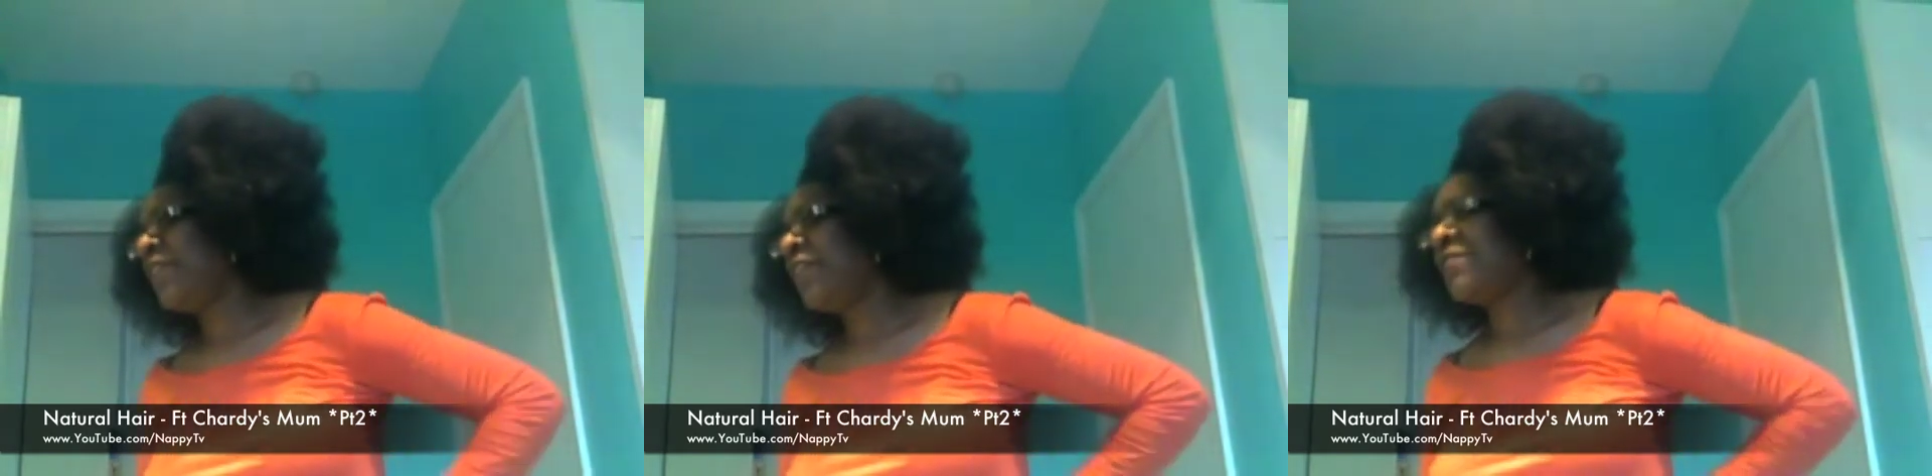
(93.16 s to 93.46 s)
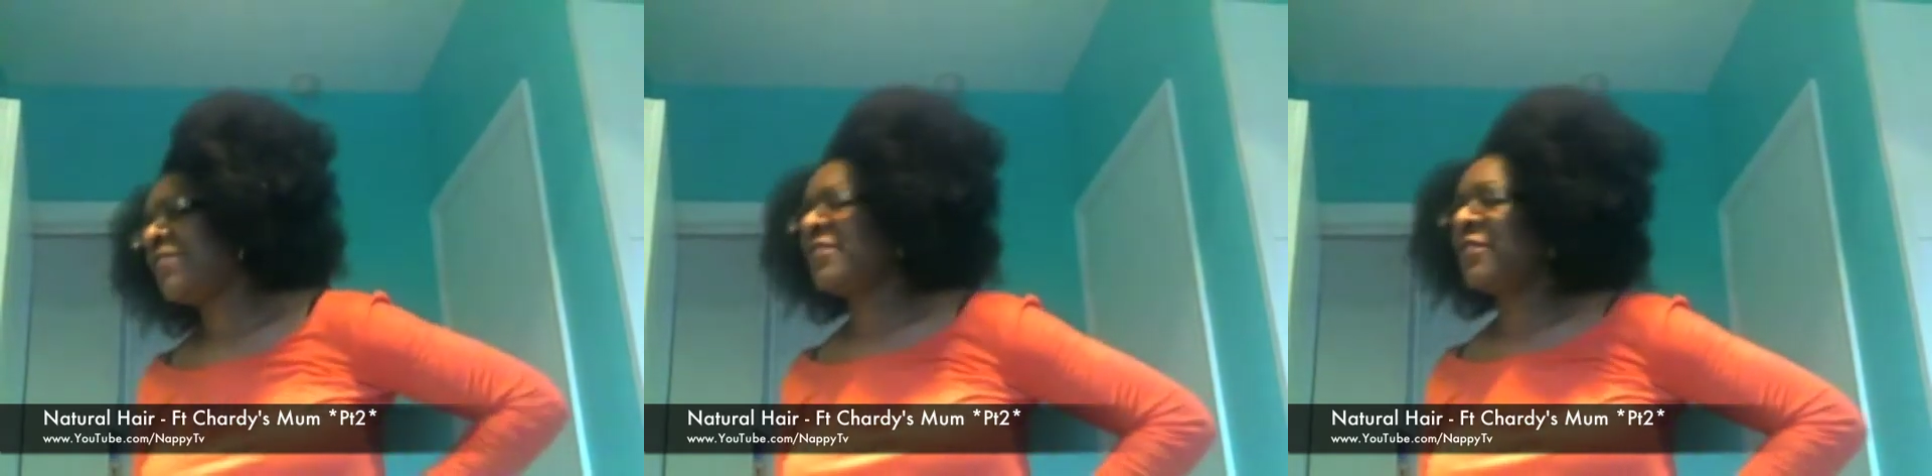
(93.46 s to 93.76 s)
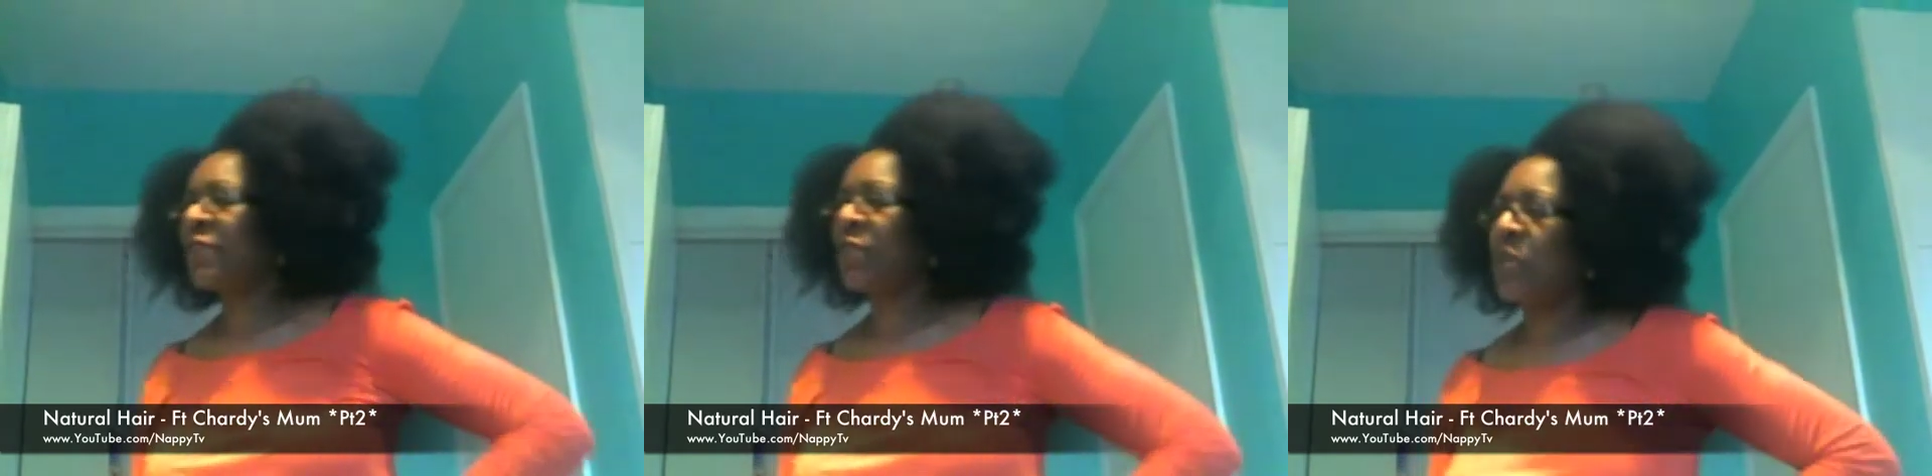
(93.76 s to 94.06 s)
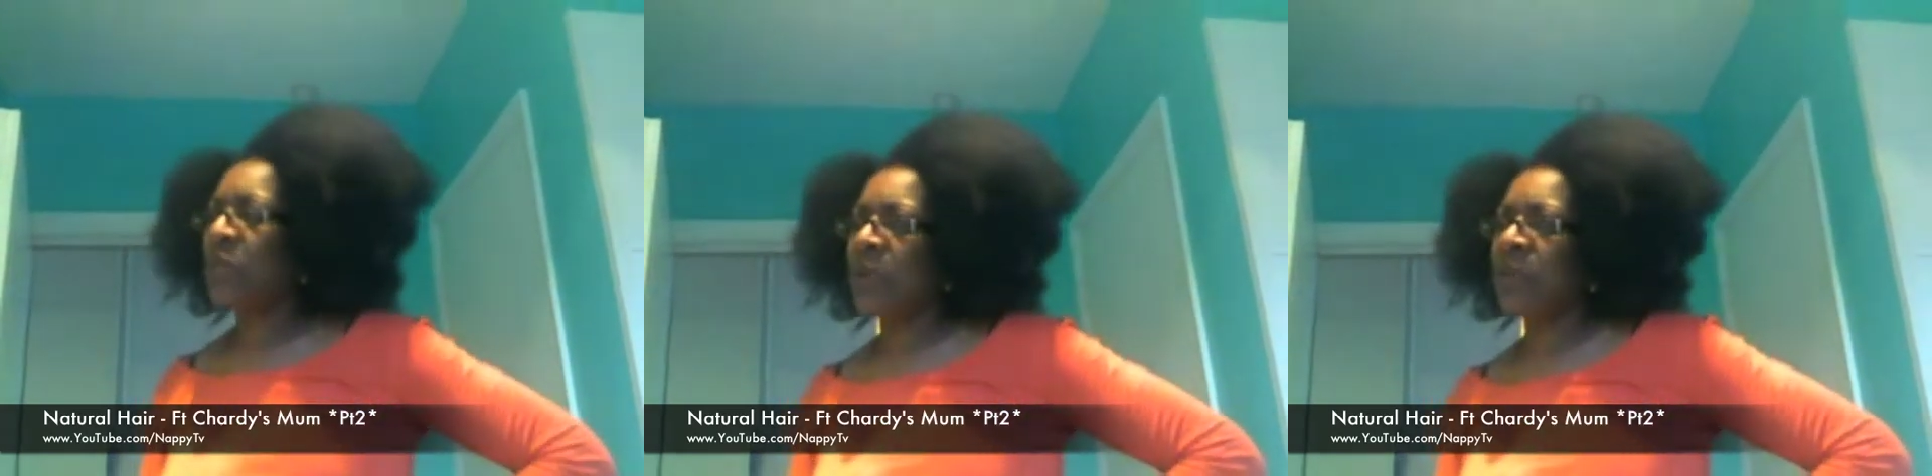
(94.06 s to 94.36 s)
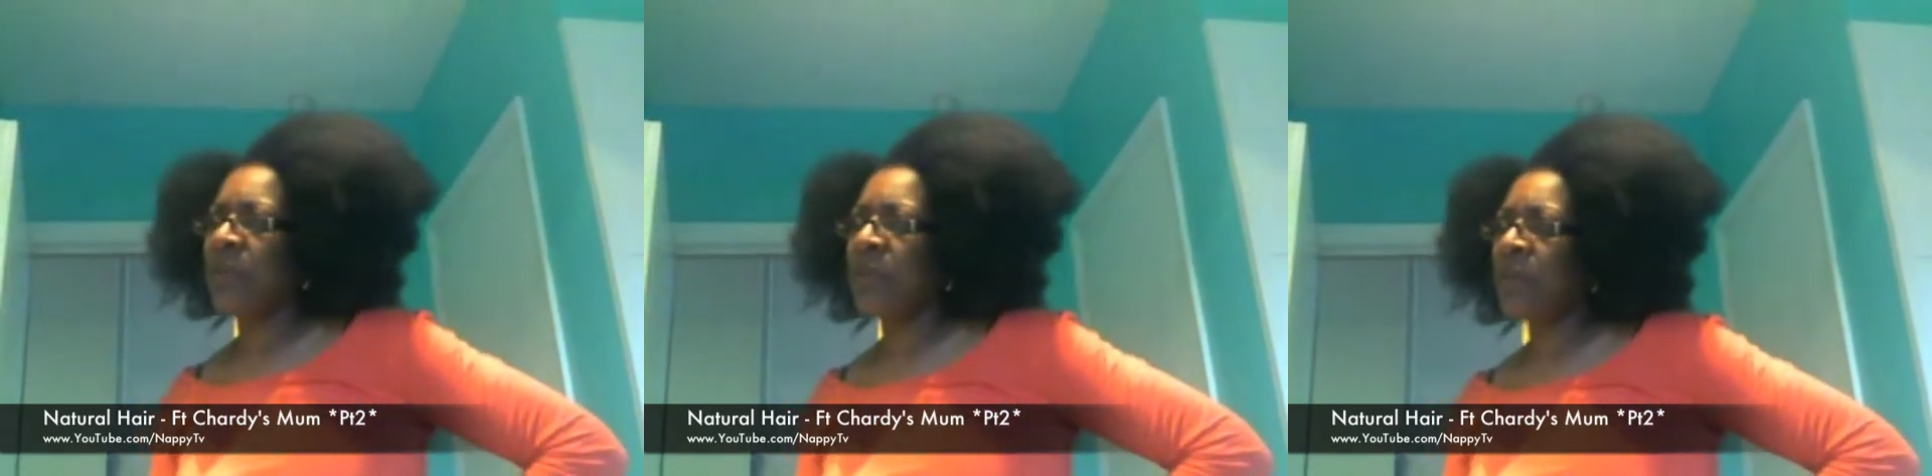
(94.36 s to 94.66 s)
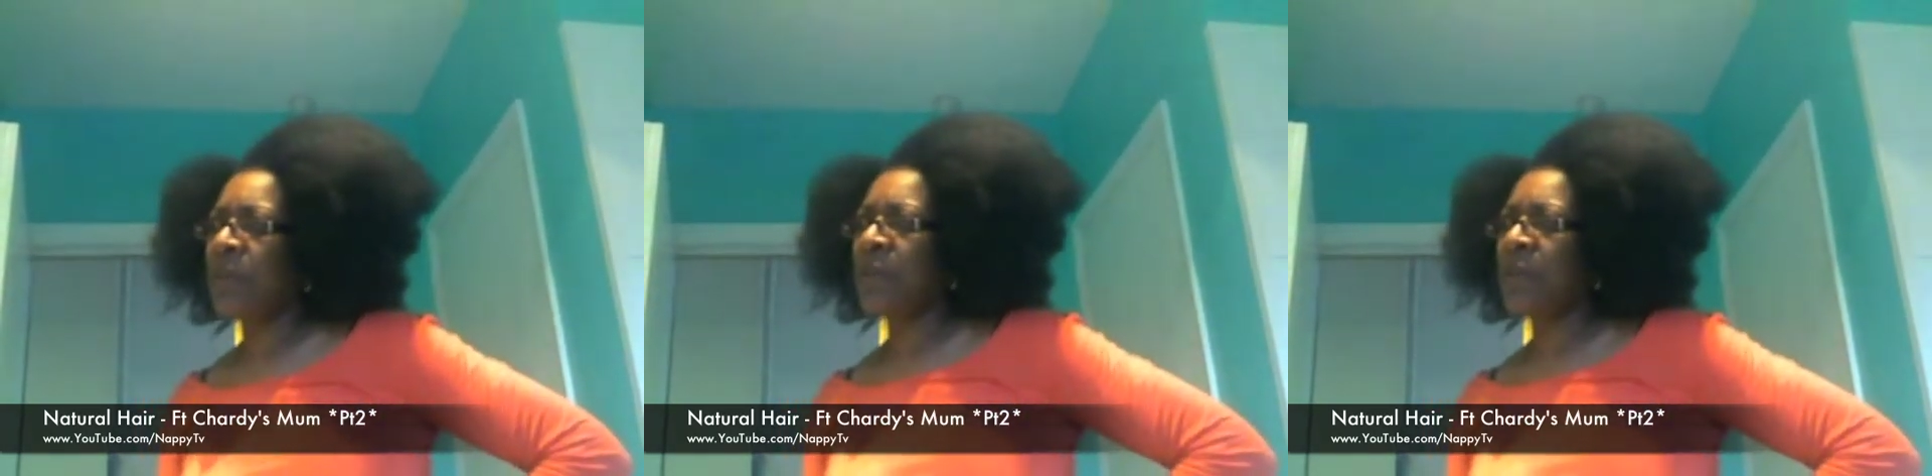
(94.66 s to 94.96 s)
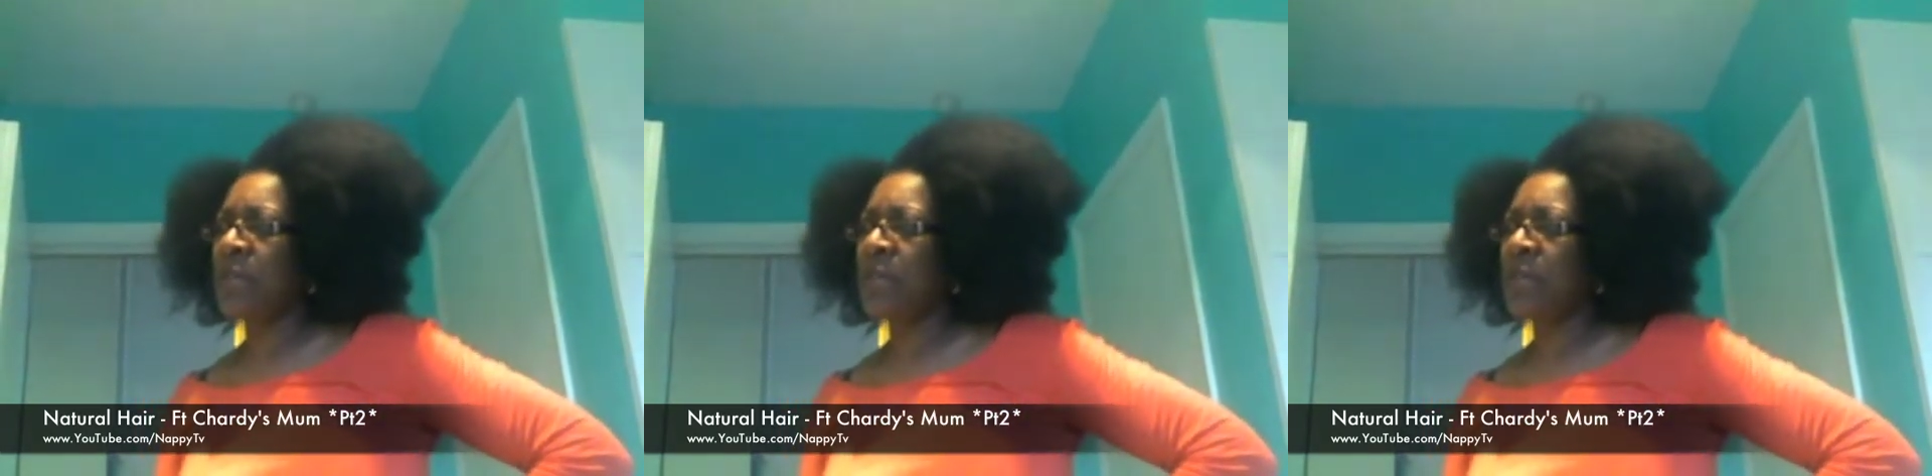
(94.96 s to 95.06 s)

I think that's a difficult one though, you know,